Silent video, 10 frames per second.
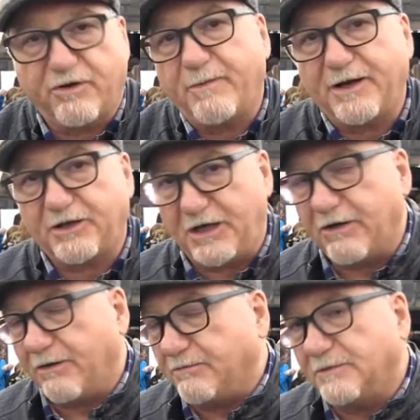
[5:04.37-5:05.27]
where everybody could
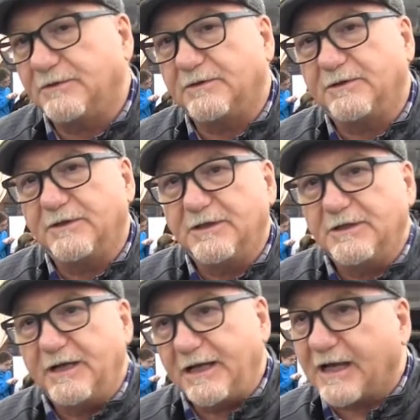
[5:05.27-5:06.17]
hear
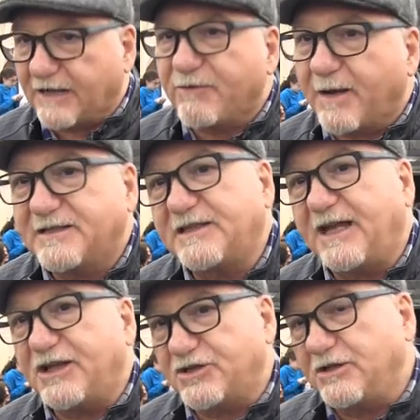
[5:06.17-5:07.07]
him. He got everybody's
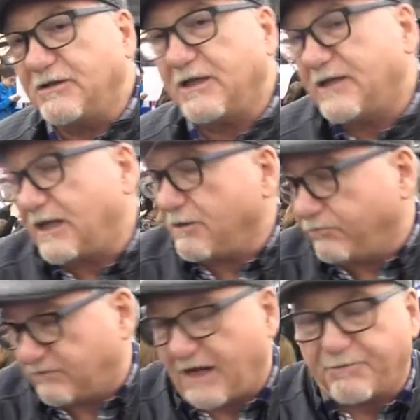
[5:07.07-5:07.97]
attention, and then he
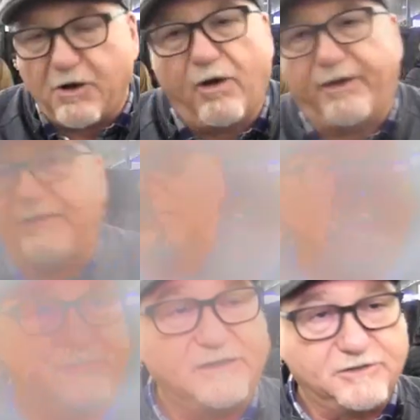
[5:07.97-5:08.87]
kept going.
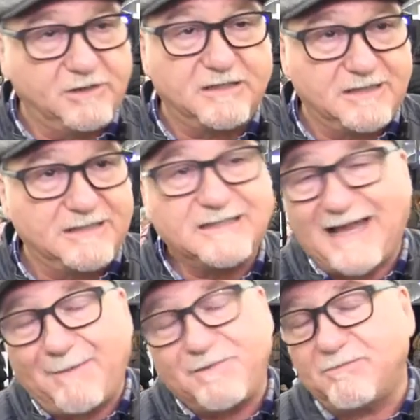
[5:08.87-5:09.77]
This
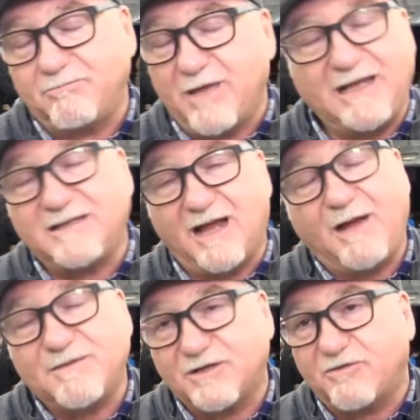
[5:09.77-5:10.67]
happened many
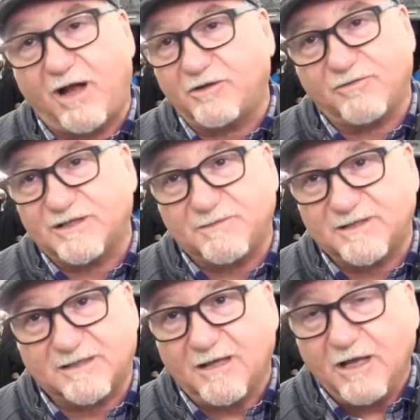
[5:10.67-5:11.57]
times on
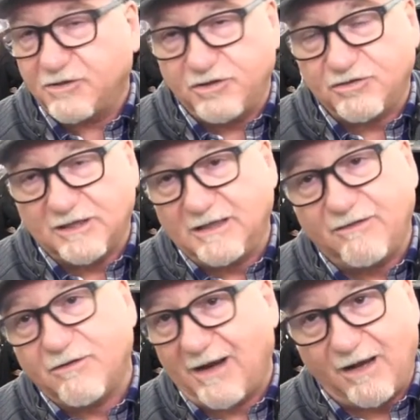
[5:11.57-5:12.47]
Christmas. Jews didn't
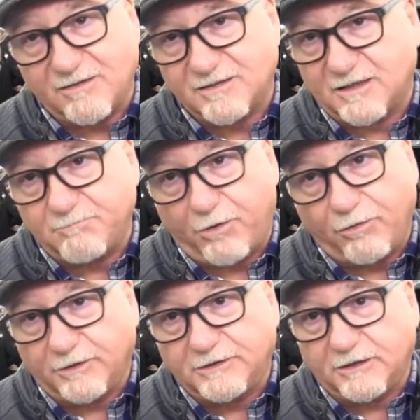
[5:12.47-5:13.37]
leave their houses in
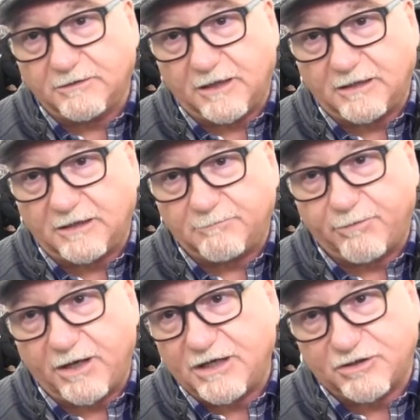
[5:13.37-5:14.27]
Poland and
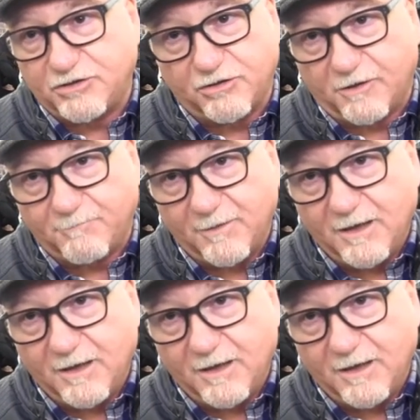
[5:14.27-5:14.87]
in Eastern Europe.